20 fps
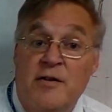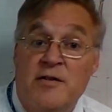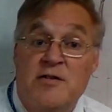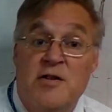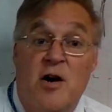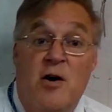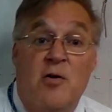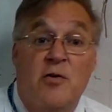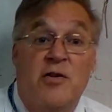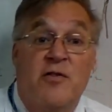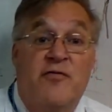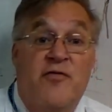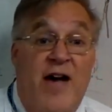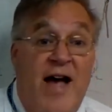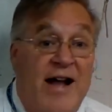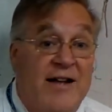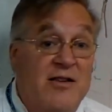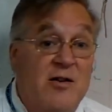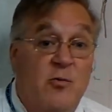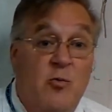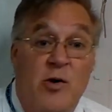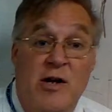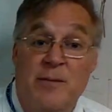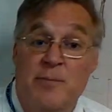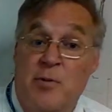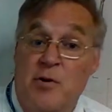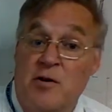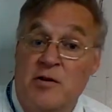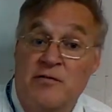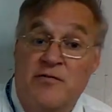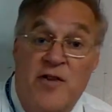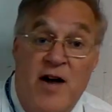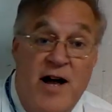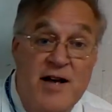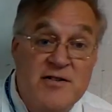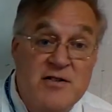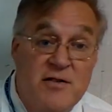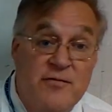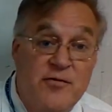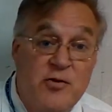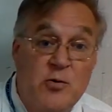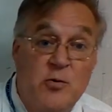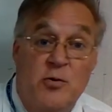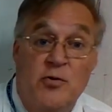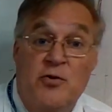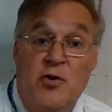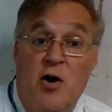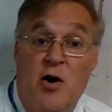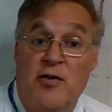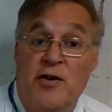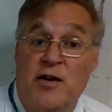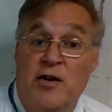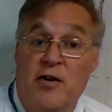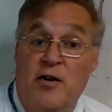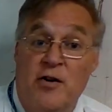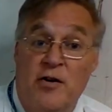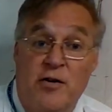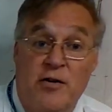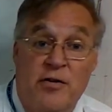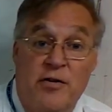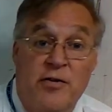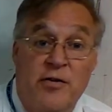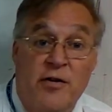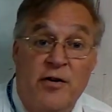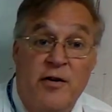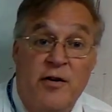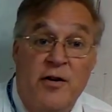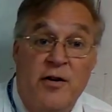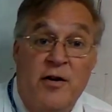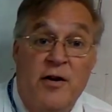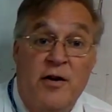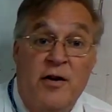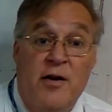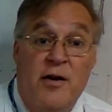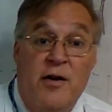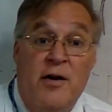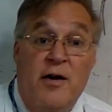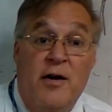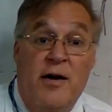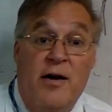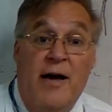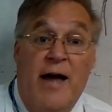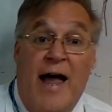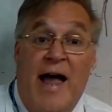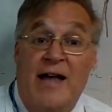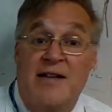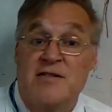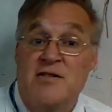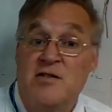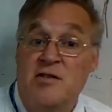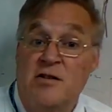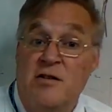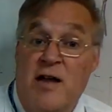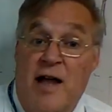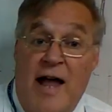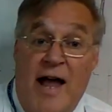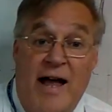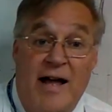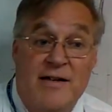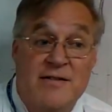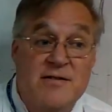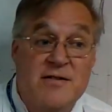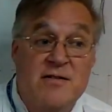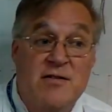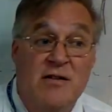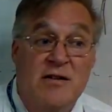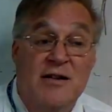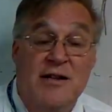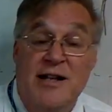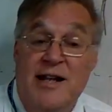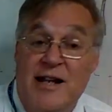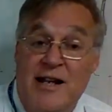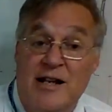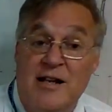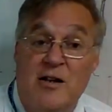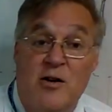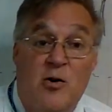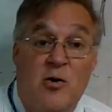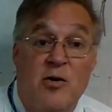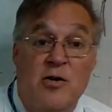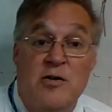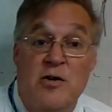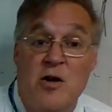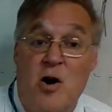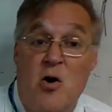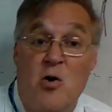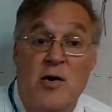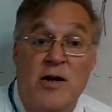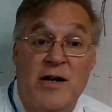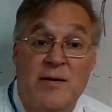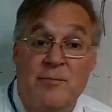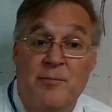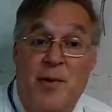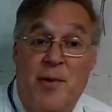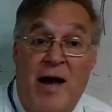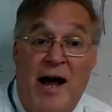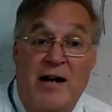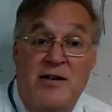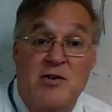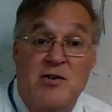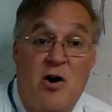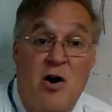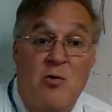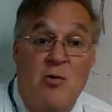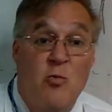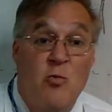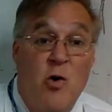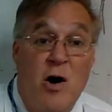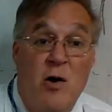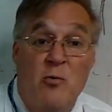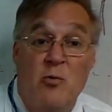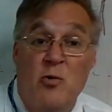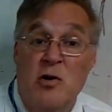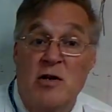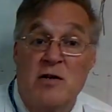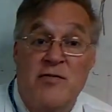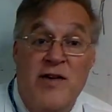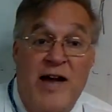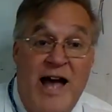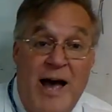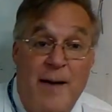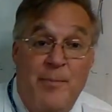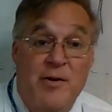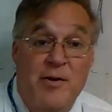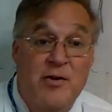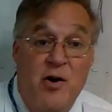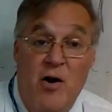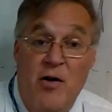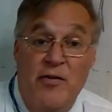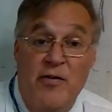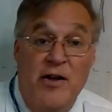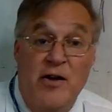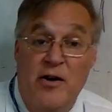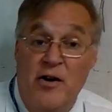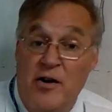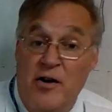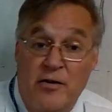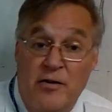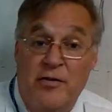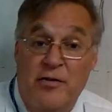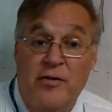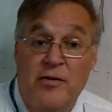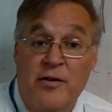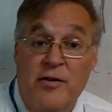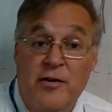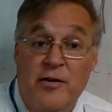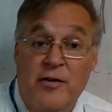So the fact that we burn fossil fuels on the earth has little or no impact on what would have happened on the earth.